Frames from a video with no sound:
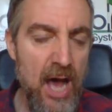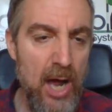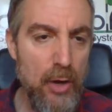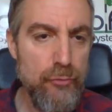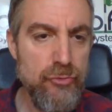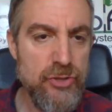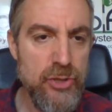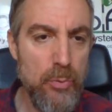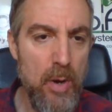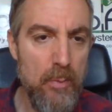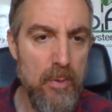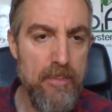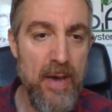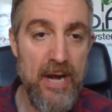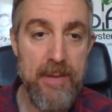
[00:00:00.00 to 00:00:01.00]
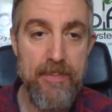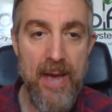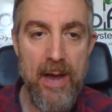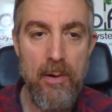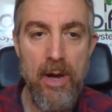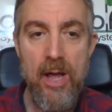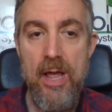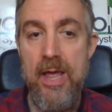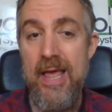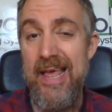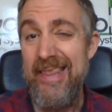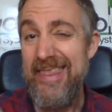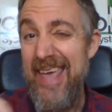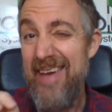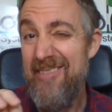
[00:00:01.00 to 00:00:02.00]
hundred to one with Paddy Power.
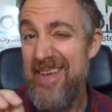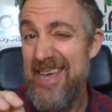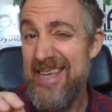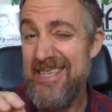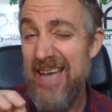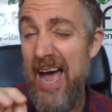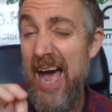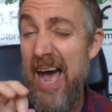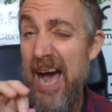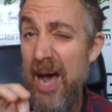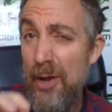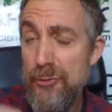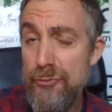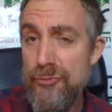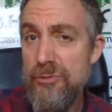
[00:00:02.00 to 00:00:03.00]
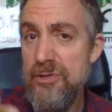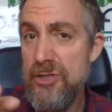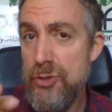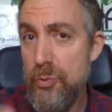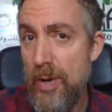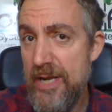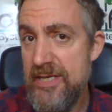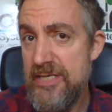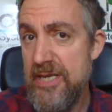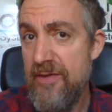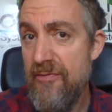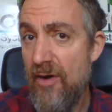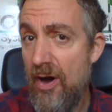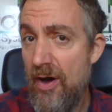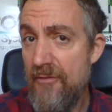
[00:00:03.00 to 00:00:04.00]
There is one
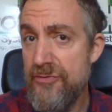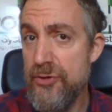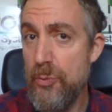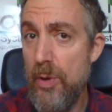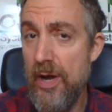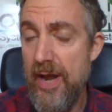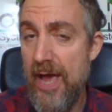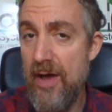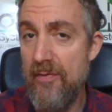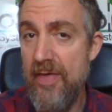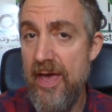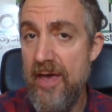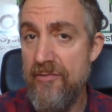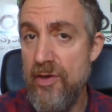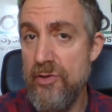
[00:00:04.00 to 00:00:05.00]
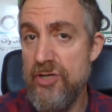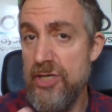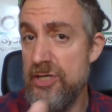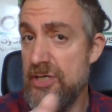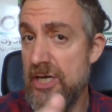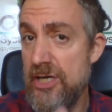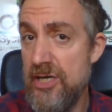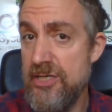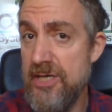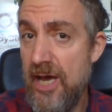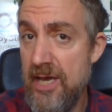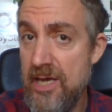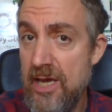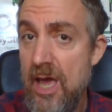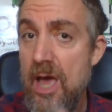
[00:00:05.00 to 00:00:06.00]
twenty-five to one out there if you're just going to
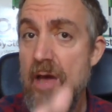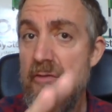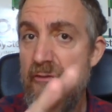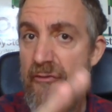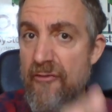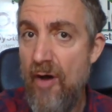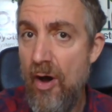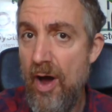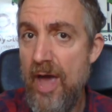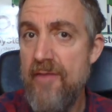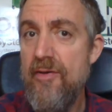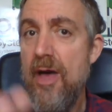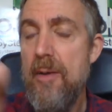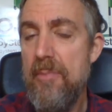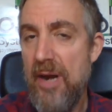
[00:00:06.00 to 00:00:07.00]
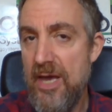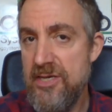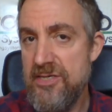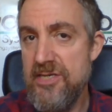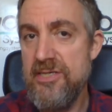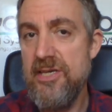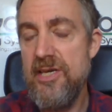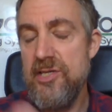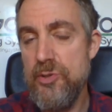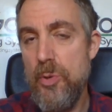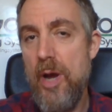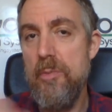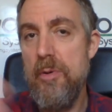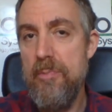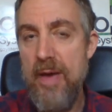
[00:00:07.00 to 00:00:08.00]
take five places each
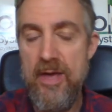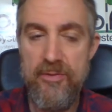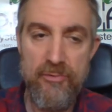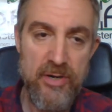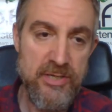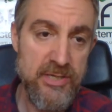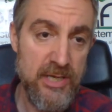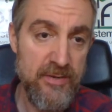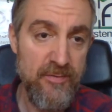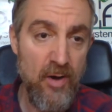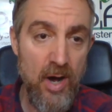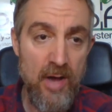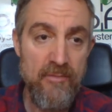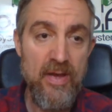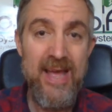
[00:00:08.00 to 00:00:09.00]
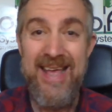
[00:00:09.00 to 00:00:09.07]
way with Bet three sixty-five.